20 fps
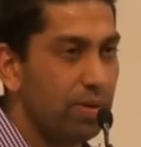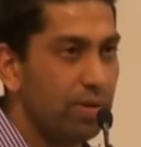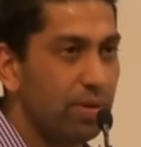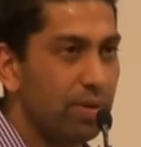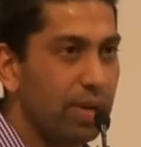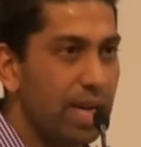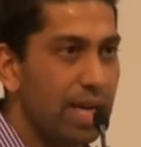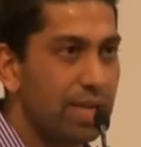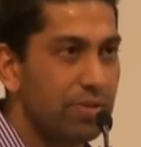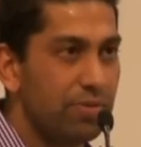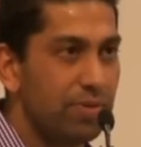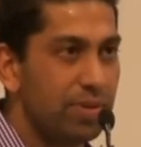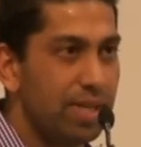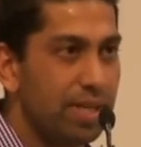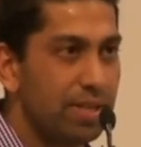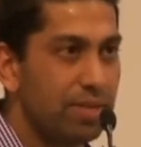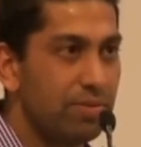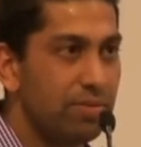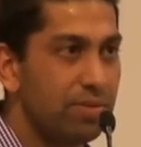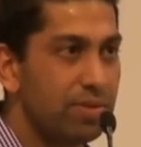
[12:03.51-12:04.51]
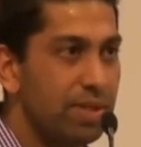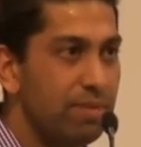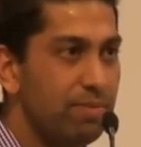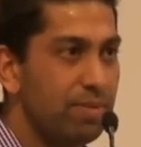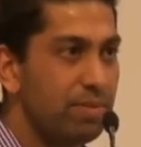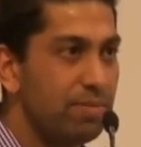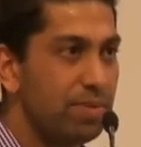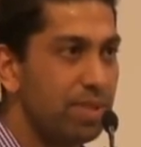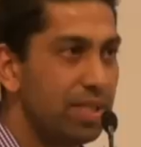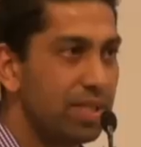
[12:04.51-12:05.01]
her gastrointestinal
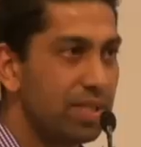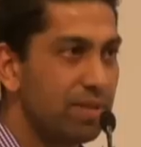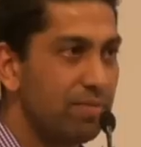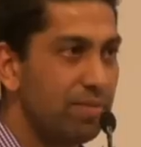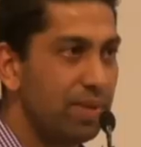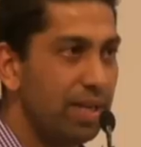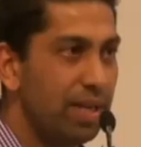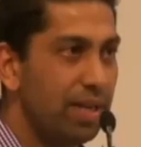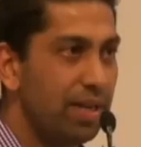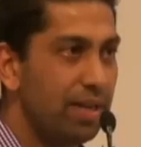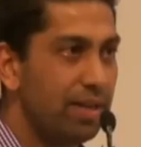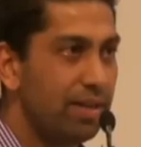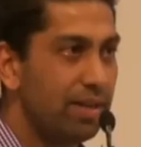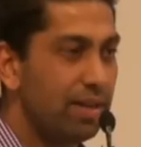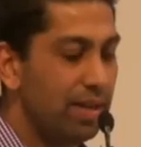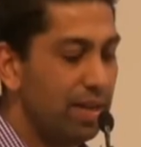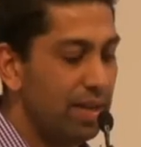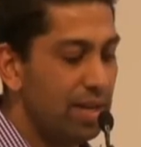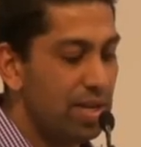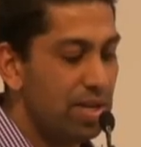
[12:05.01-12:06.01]
symptoms disappeared.